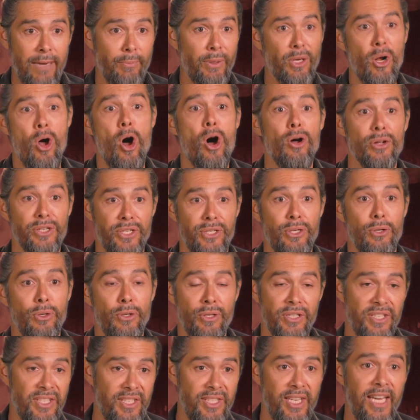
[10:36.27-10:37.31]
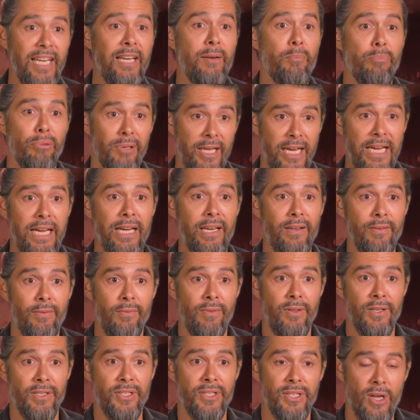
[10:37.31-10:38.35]
but also could sing and play
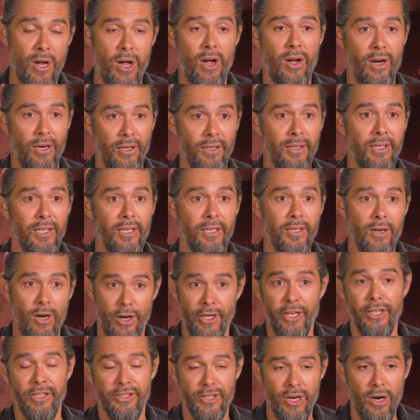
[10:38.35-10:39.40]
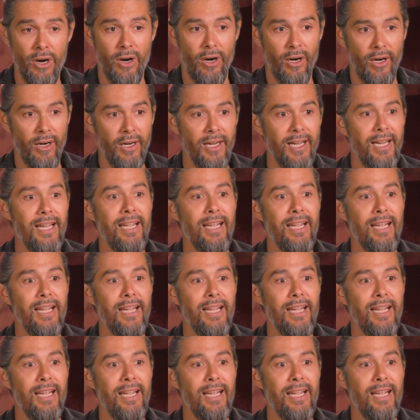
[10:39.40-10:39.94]
the song on a guitar,